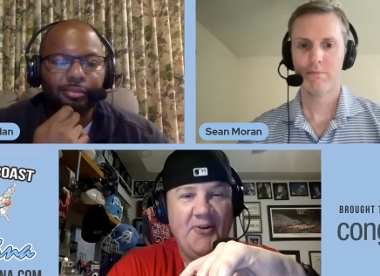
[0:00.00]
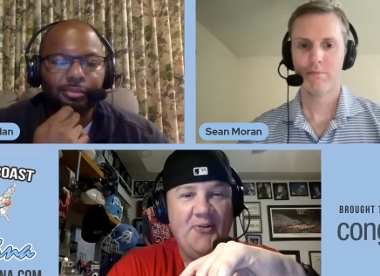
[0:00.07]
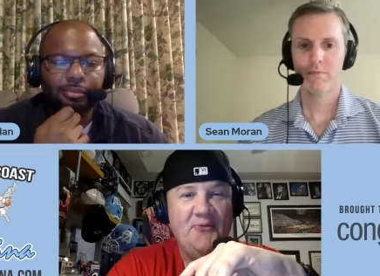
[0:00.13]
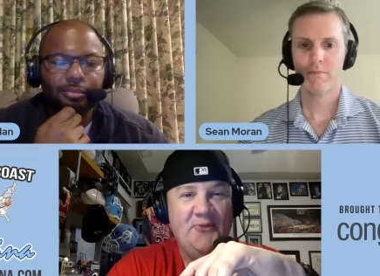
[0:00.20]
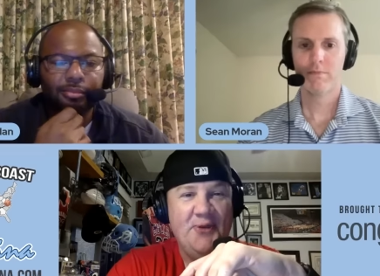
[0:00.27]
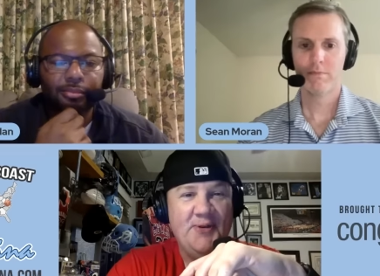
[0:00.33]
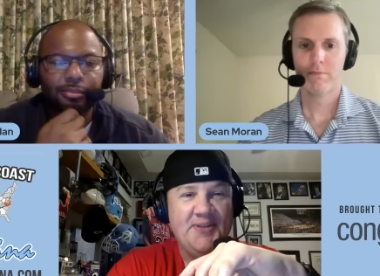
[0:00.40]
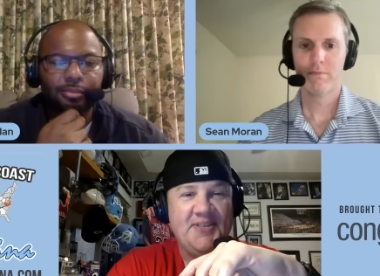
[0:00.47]
Speaker 1: the
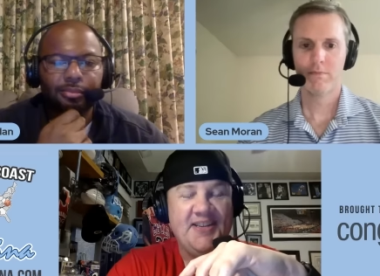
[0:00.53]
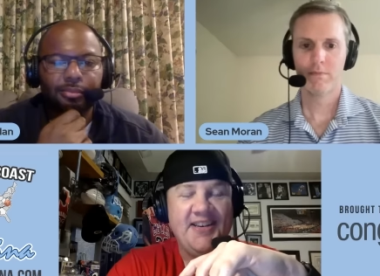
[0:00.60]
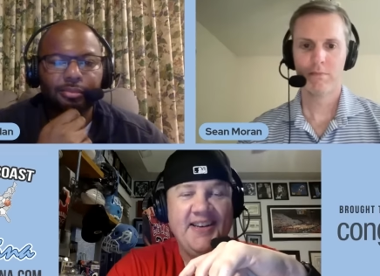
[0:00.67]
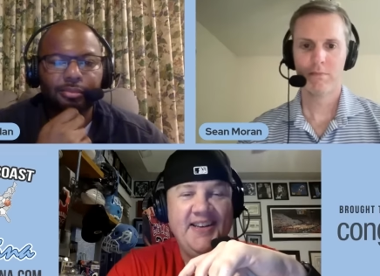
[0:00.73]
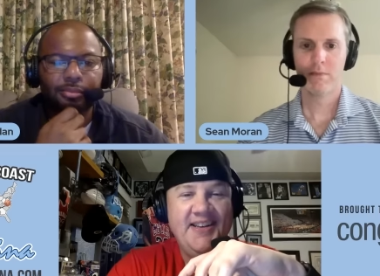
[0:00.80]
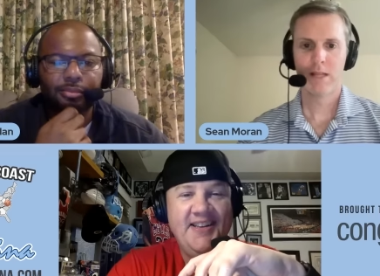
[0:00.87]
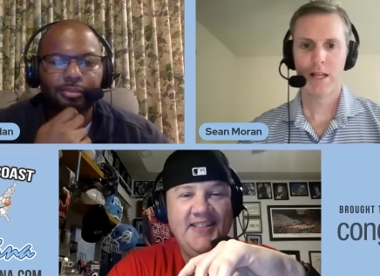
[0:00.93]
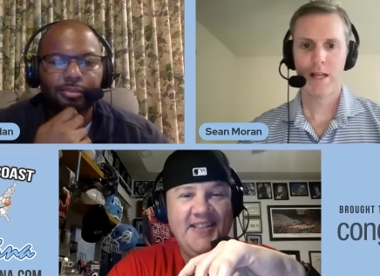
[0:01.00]
folks that
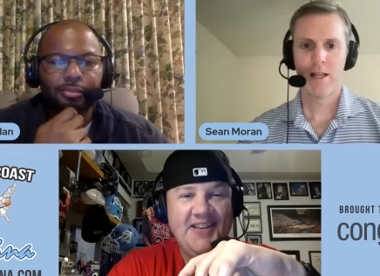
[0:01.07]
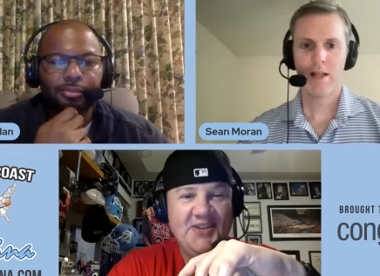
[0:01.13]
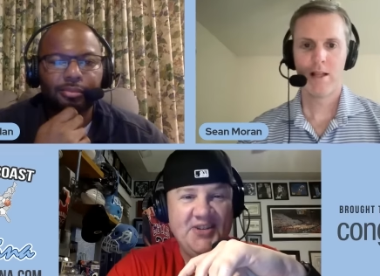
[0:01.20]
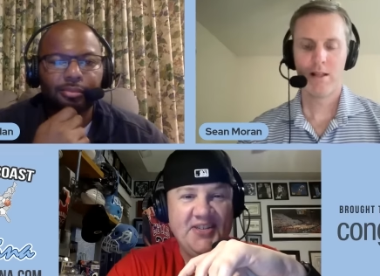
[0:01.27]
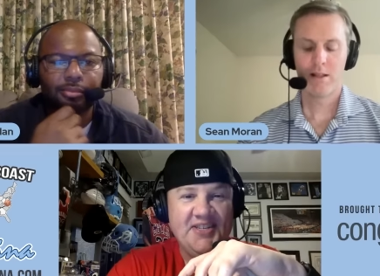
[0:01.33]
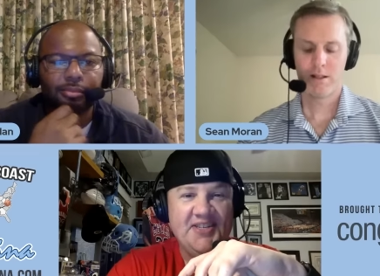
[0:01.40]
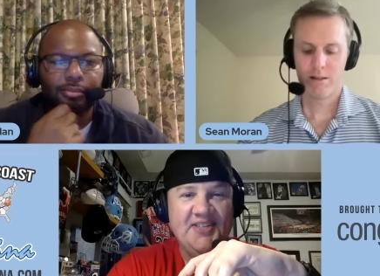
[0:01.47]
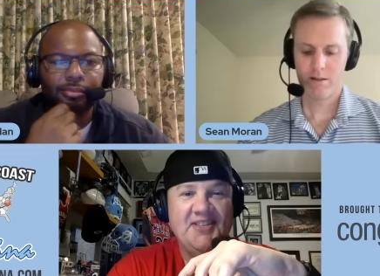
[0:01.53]

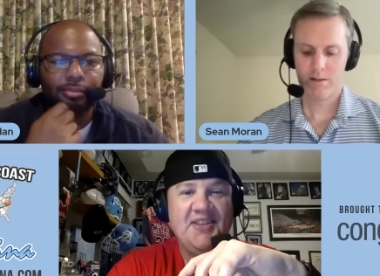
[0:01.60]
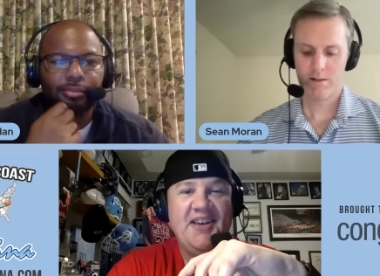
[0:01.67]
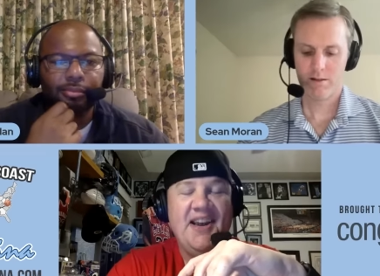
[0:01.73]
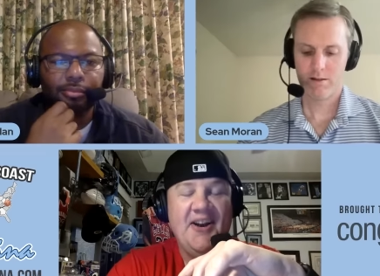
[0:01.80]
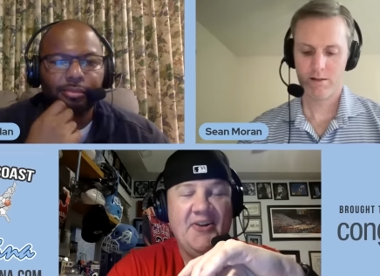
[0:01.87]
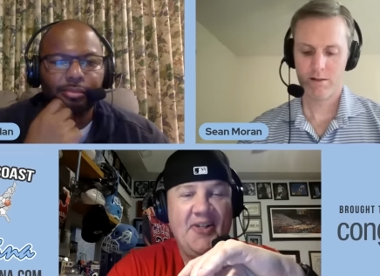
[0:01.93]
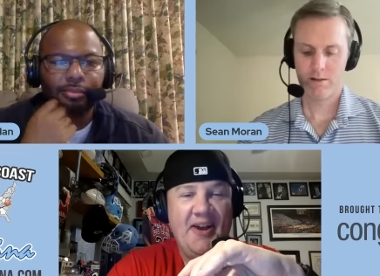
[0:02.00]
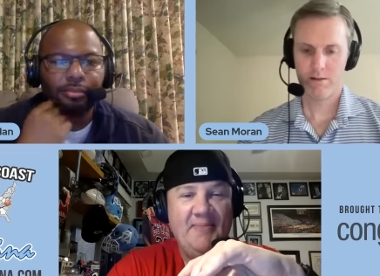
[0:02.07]
just see
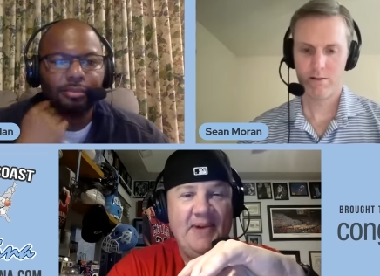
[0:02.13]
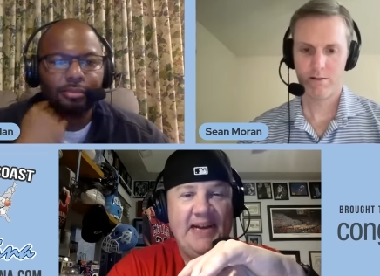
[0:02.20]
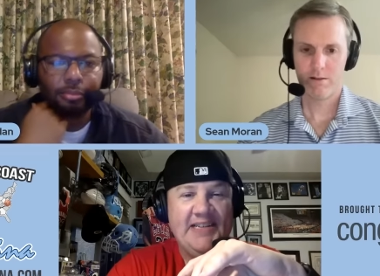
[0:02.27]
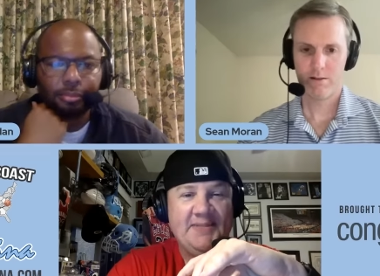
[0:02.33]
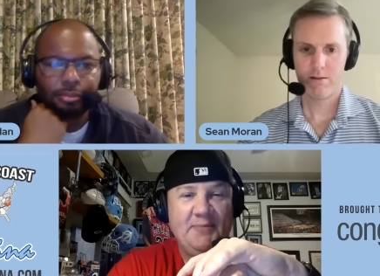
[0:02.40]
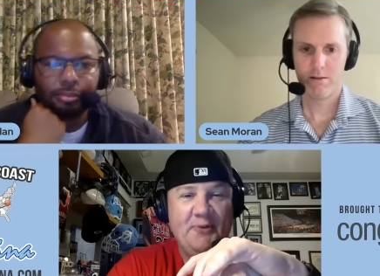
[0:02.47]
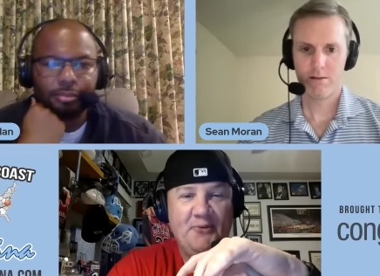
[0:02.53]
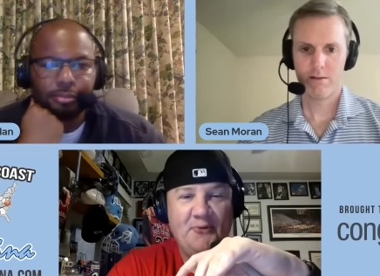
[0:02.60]
Carolina basketball